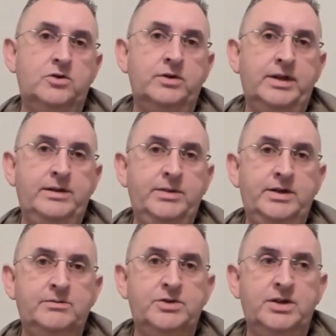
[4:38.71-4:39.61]
online
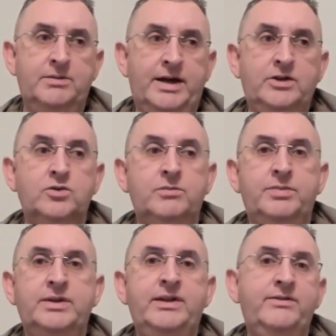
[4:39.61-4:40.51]
mediumship. I don't
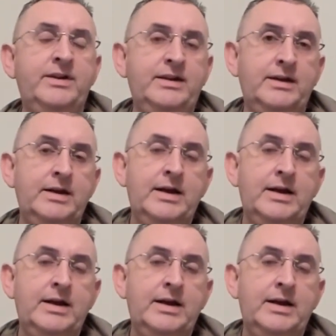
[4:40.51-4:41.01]
believe in it.